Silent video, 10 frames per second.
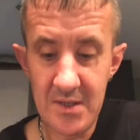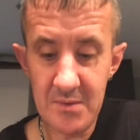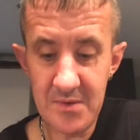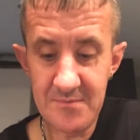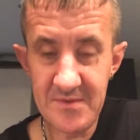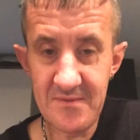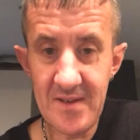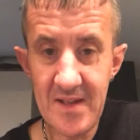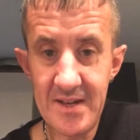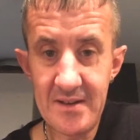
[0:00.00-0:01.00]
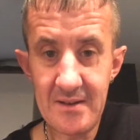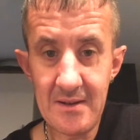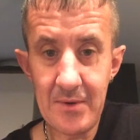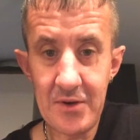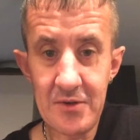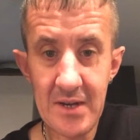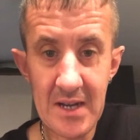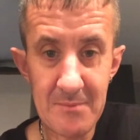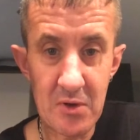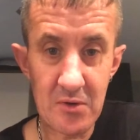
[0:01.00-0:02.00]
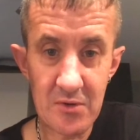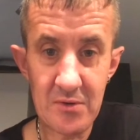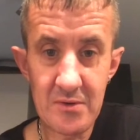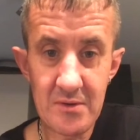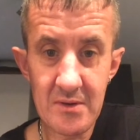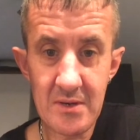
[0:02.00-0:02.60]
The ones from Sven, I want to try and get them all done.